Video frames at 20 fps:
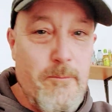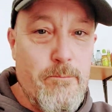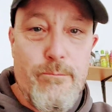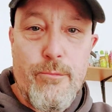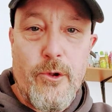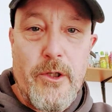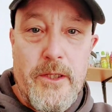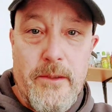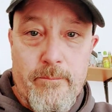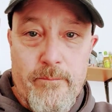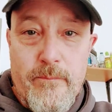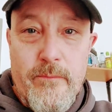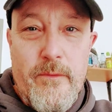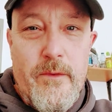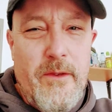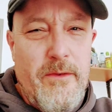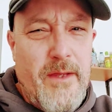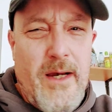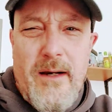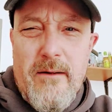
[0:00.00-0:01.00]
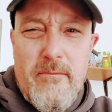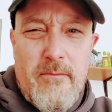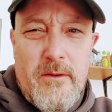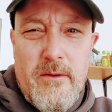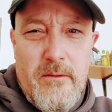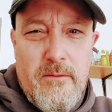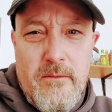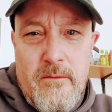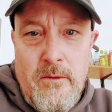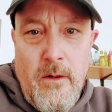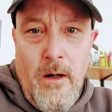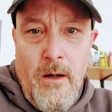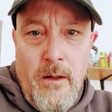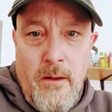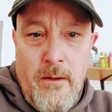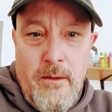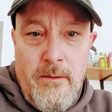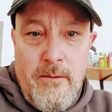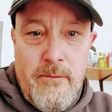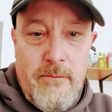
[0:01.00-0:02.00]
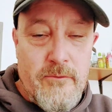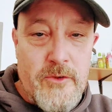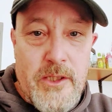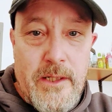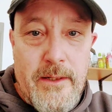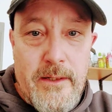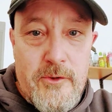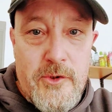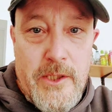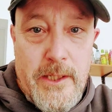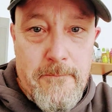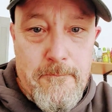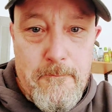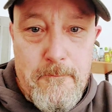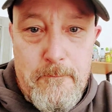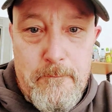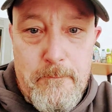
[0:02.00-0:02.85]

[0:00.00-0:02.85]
Brilliant. And that, 10 out of 10.